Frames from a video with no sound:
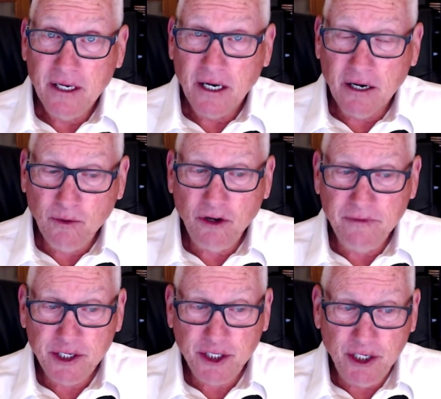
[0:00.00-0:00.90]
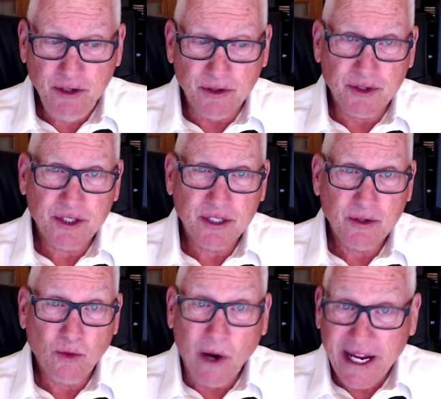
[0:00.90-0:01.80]
or we'll misuse,
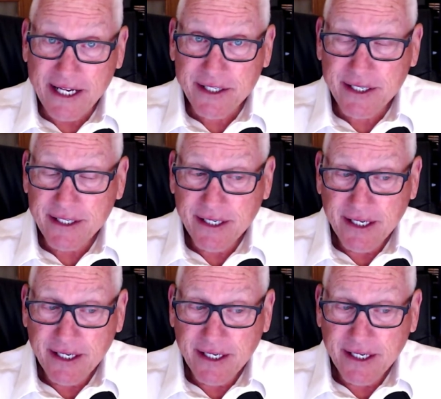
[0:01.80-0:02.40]
waste,